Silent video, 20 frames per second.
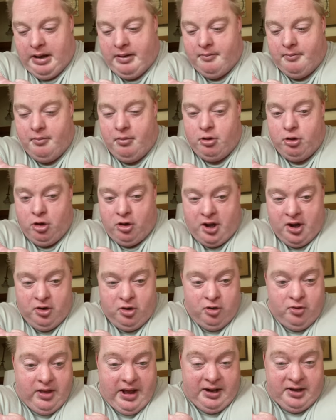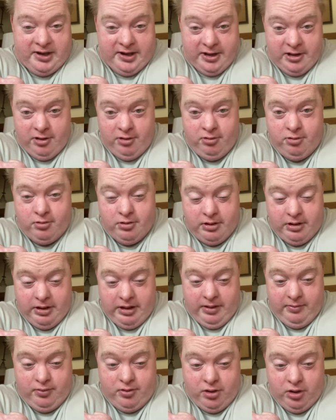You can do that too.
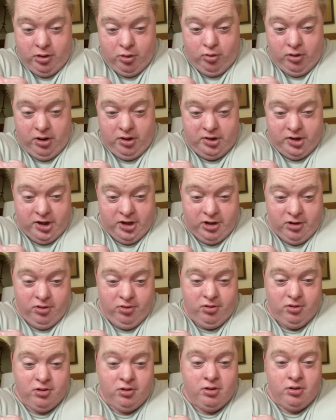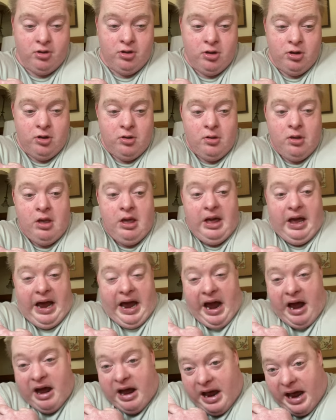If you want to,
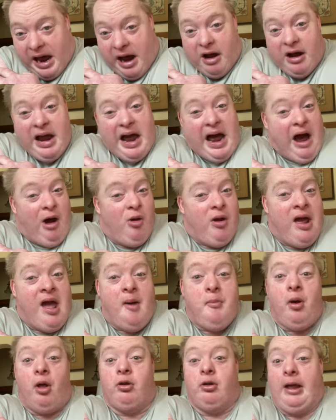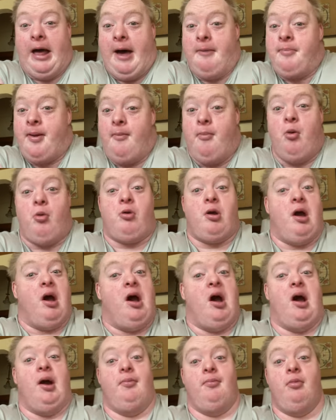I will have a lot of people
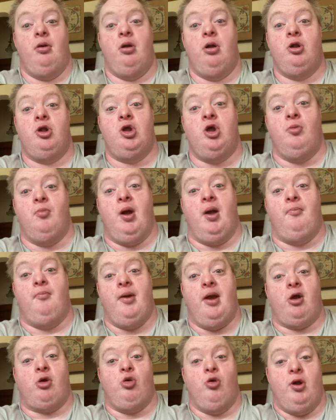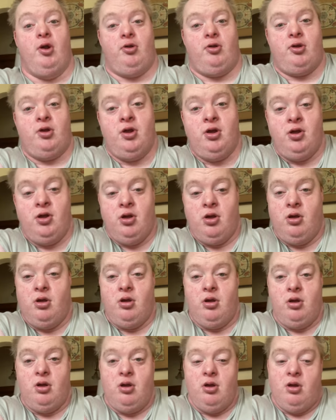come to my banquet.
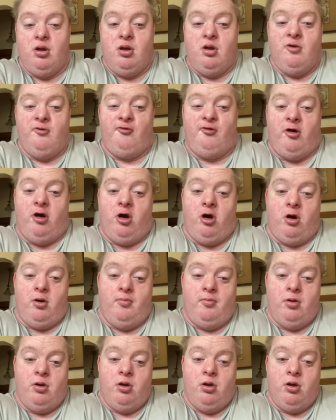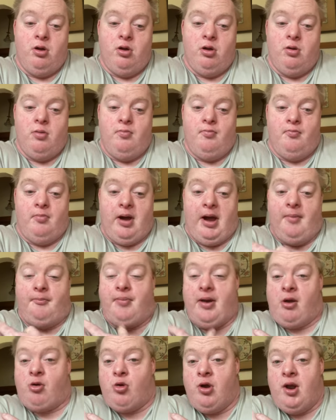From my
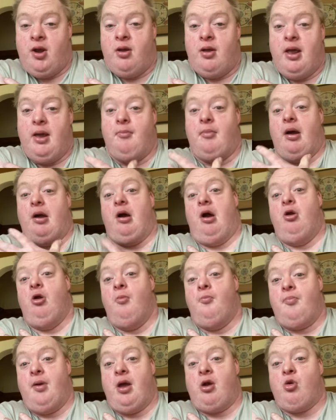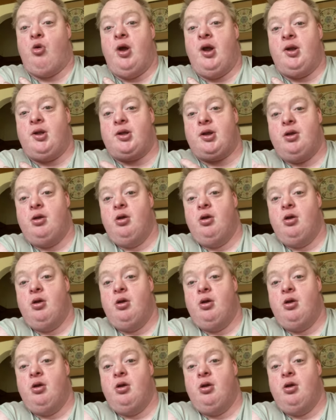banquet and my other banquet,